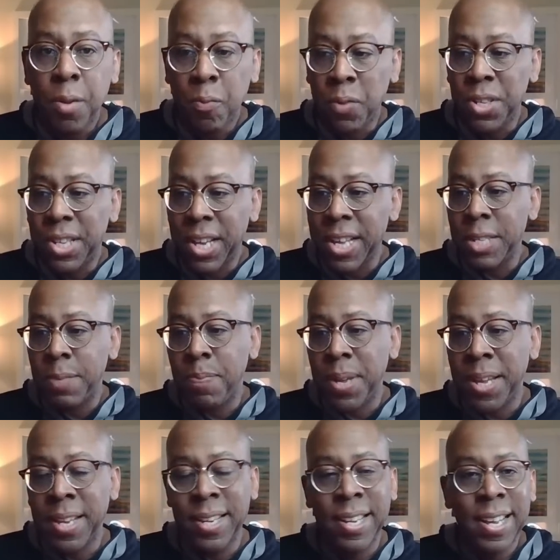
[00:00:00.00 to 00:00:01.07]
which has
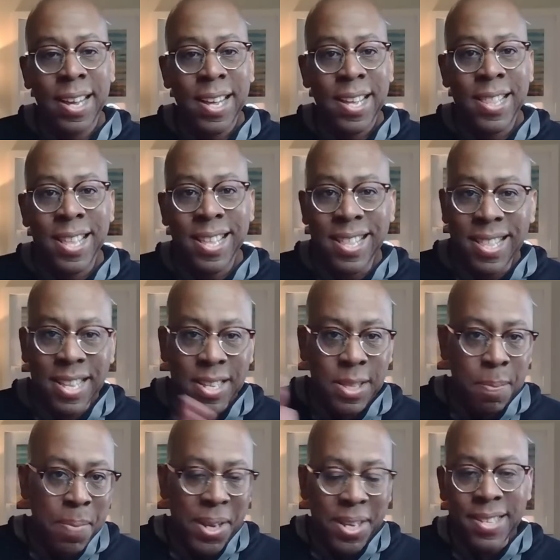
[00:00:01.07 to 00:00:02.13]
been
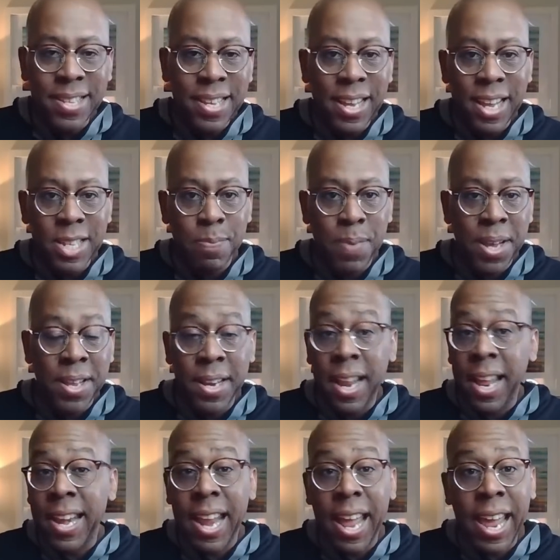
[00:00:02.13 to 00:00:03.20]
the biggest thing has been
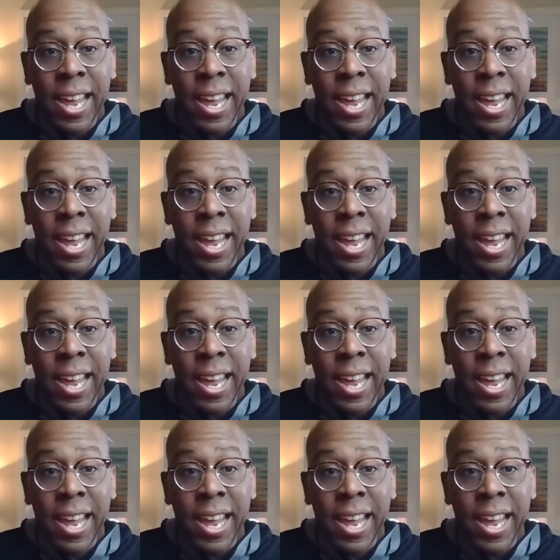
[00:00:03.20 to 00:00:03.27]
an